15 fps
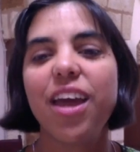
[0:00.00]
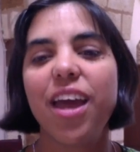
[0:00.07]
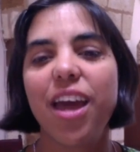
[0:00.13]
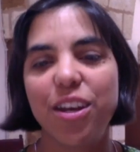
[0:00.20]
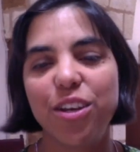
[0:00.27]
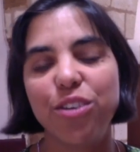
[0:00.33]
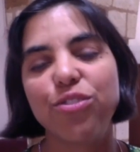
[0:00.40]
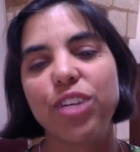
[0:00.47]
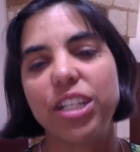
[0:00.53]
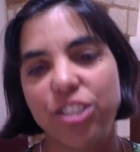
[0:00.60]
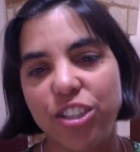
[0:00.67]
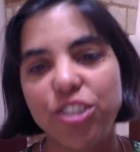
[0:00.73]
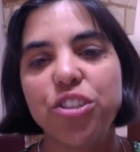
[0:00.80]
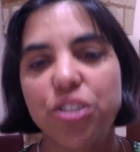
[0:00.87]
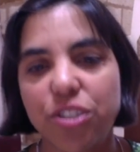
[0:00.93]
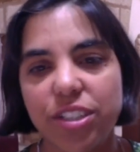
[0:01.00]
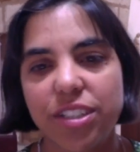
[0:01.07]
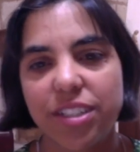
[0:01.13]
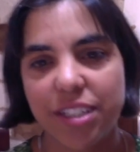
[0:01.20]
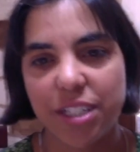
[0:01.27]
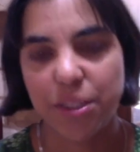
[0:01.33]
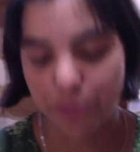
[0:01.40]
and enrich and nourish
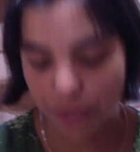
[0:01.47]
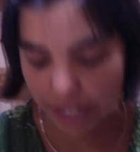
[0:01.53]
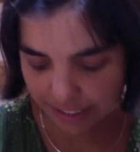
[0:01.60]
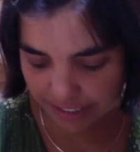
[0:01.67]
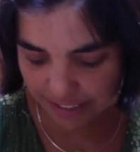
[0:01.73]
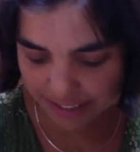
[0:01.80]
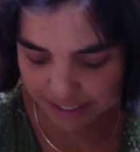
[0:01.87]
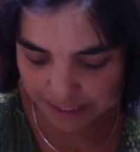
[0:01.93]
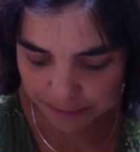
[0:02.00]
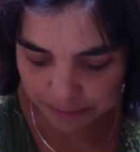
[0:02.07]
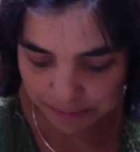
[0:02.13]
this practice.